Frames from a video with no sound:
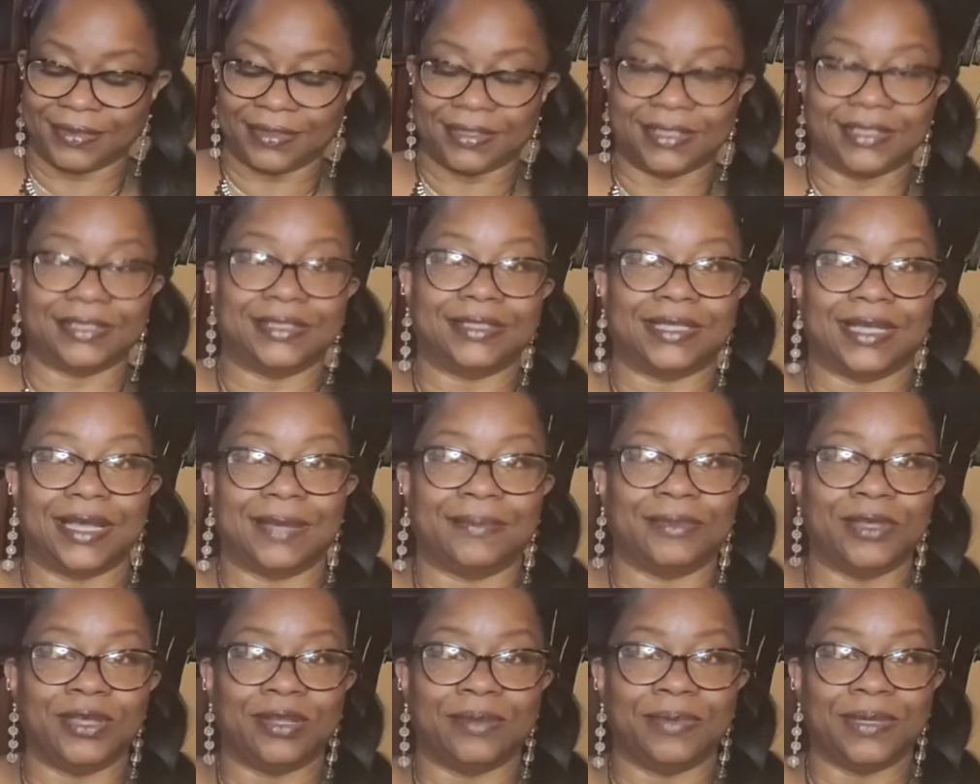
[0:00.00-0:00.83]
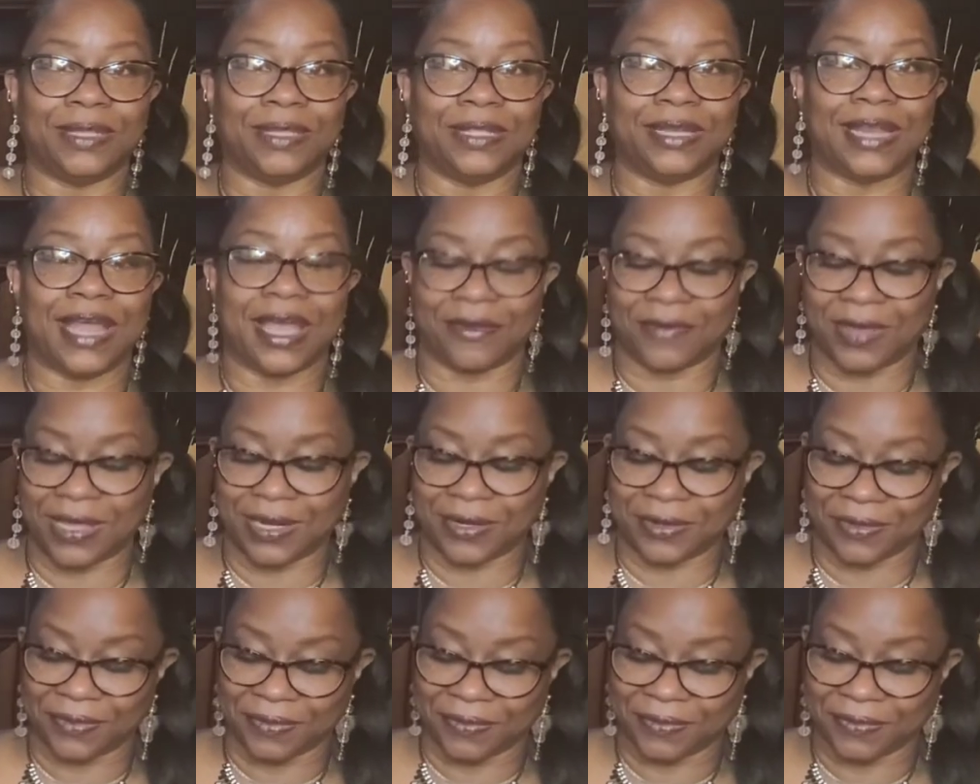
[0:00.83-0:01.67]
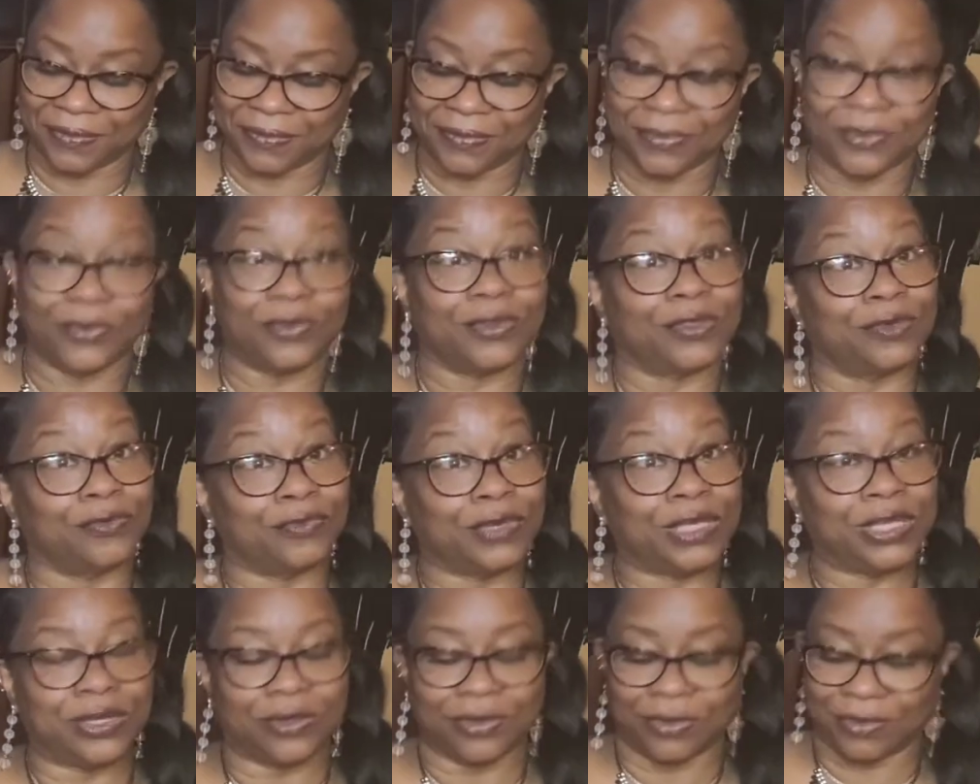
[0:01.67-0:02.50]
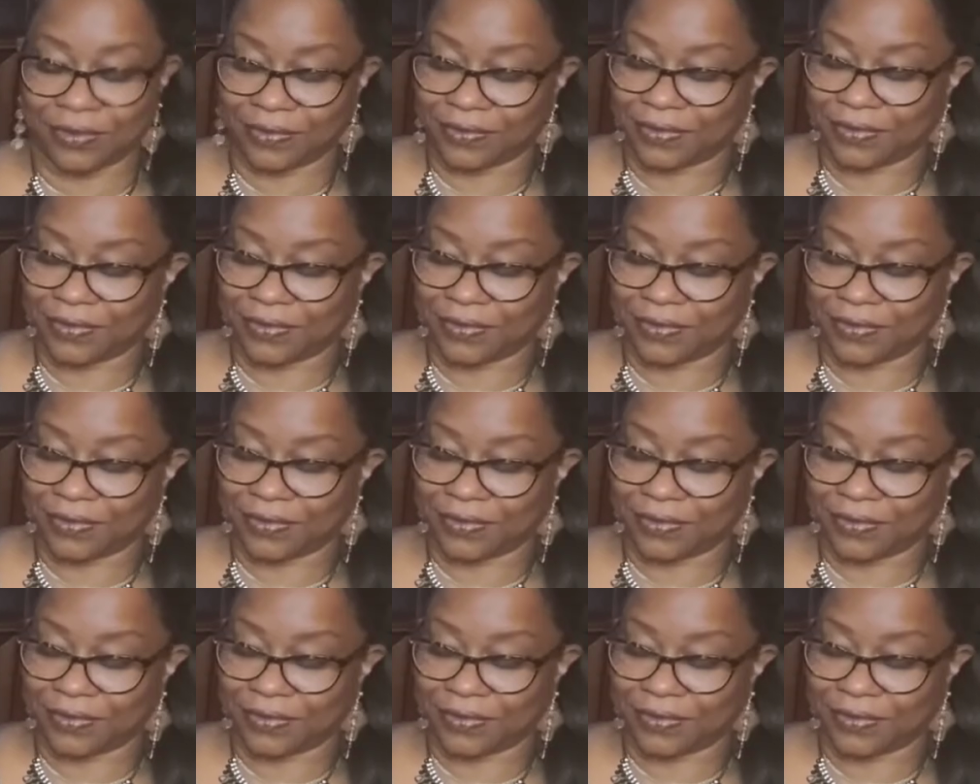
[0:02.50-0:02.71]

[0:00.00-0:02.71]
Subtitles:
because I'm going to be the narrator or the reader.